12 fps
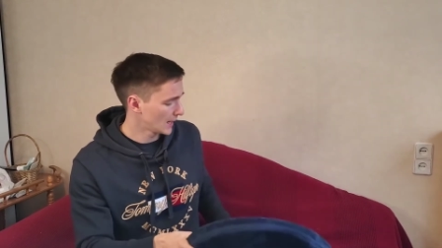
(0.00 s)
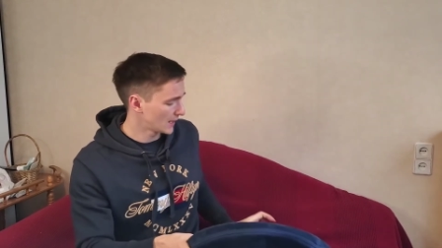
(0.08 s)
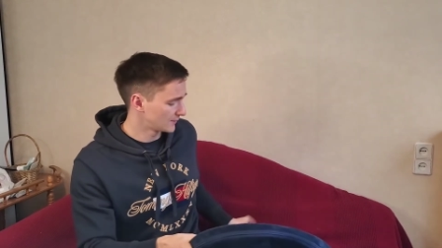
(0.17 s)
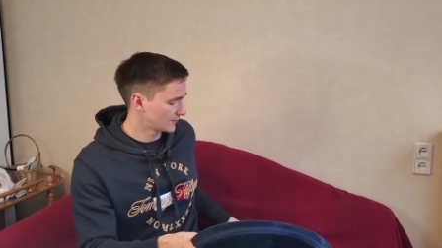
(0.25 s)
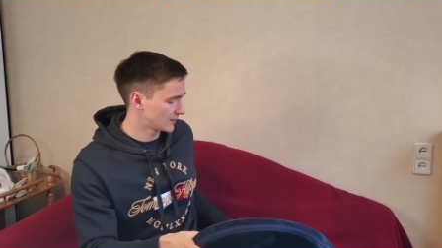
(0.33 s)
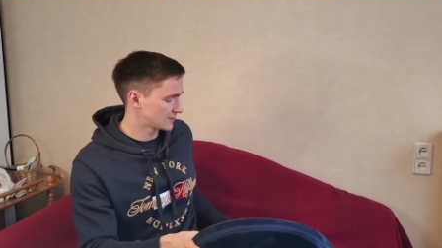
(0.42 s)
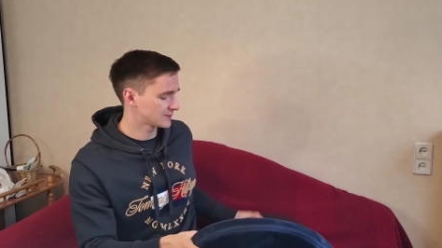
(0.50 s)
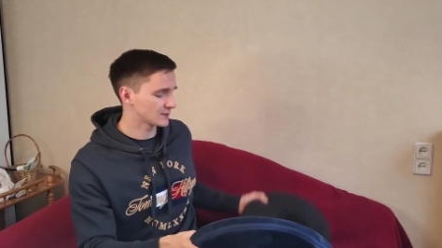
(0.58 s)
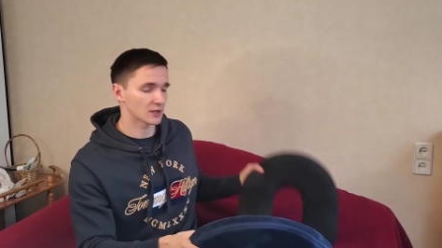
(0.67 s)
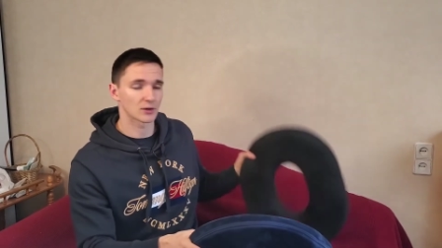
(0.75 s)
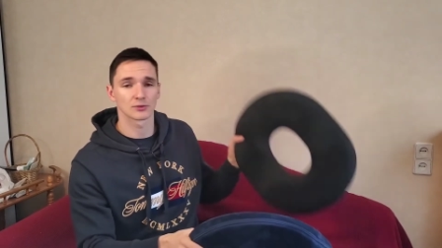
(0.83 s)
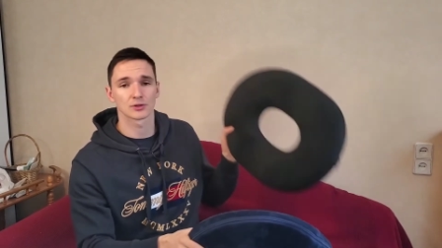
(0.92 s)
And this
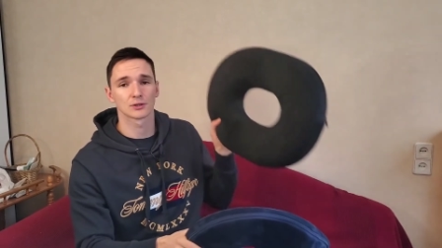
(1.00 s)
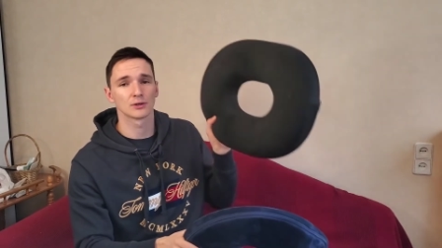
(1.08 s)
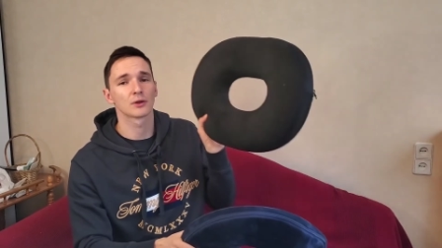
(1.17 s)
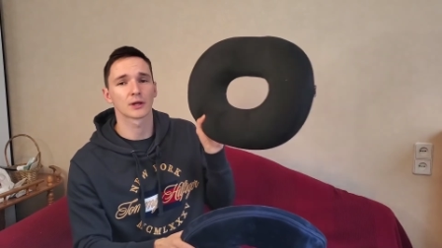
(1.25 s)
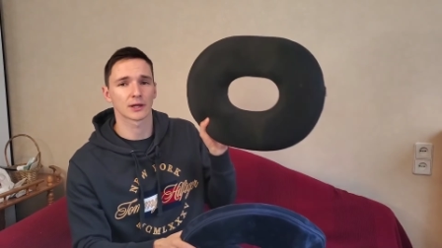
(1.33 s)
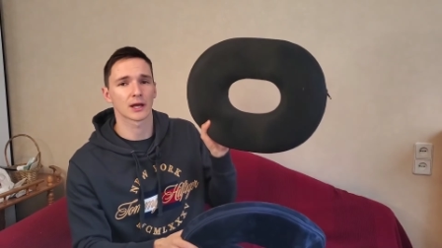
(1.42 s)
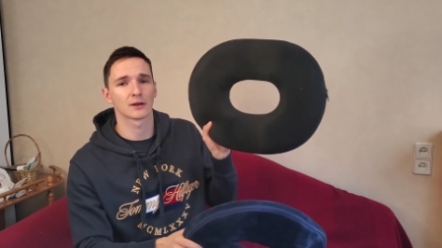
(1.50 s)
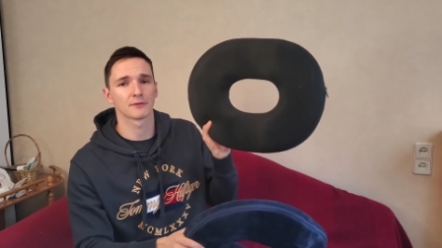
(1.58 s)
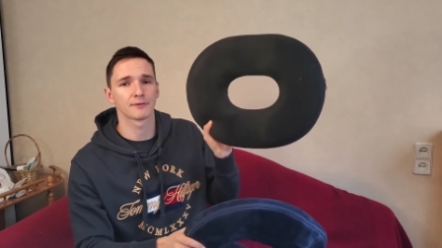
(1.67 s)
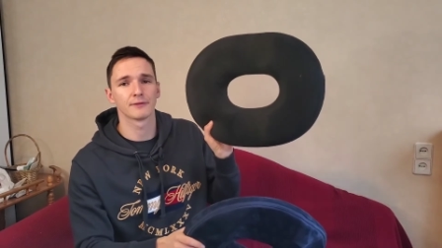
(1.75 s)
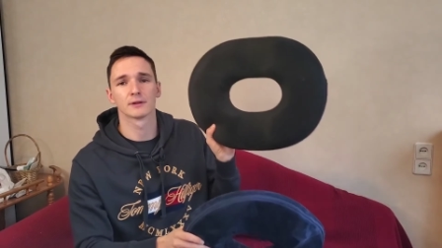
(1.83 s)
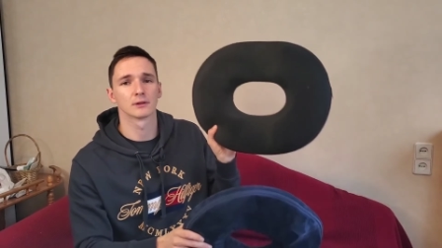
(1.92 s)
cushion, you can kind of
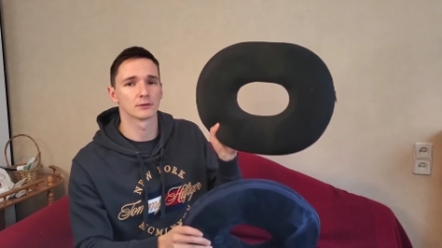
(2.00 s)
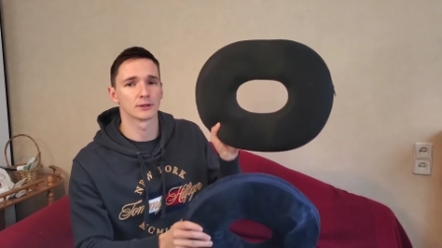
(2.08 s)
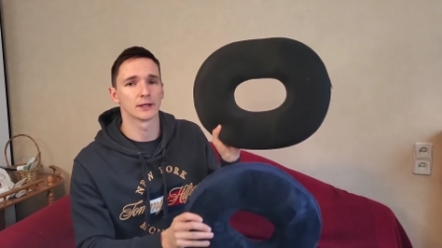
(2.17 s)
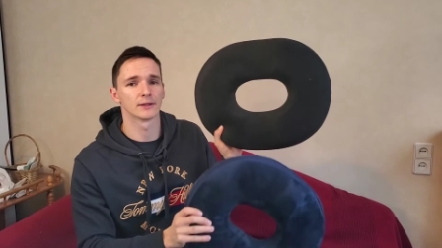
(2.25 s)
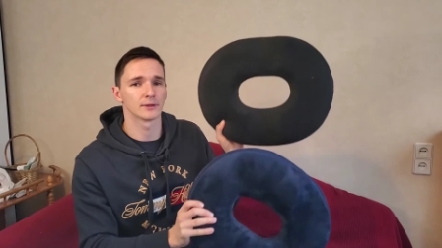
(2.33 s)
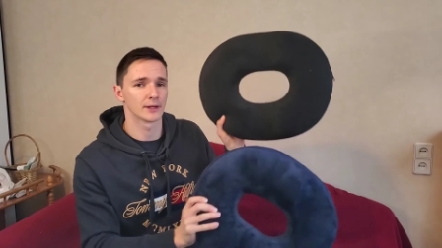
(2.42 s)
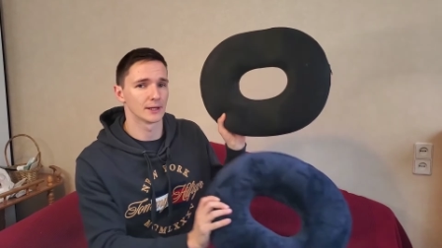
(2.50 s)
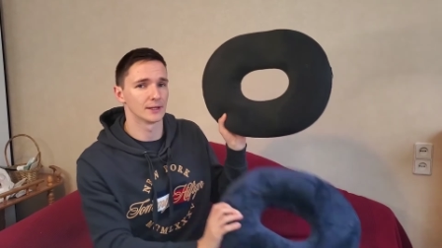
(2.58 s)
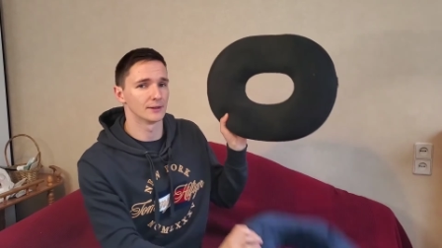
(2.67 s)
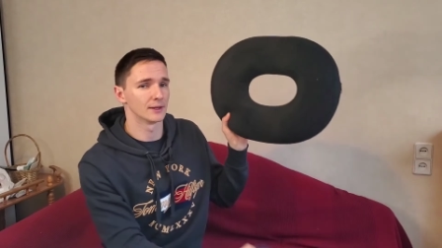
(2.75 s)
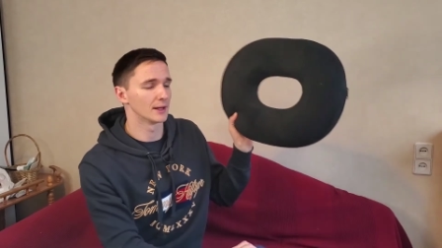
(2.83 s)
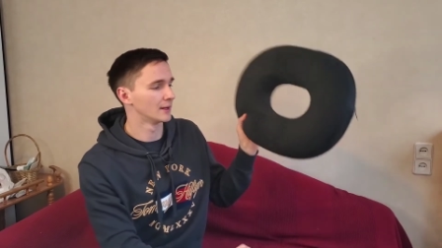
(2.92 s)
fiddle on it
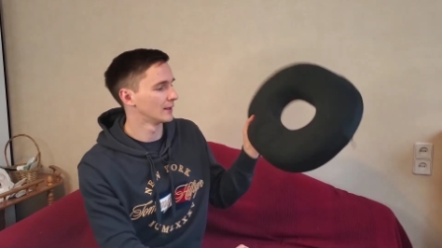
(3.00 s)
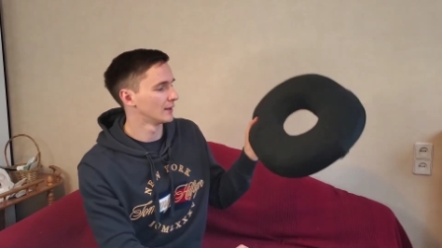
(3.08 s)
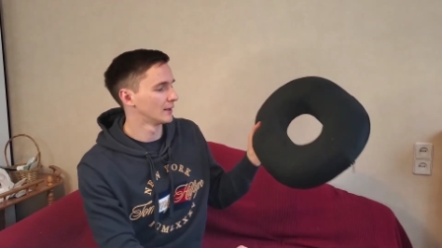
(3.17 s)
and, uh,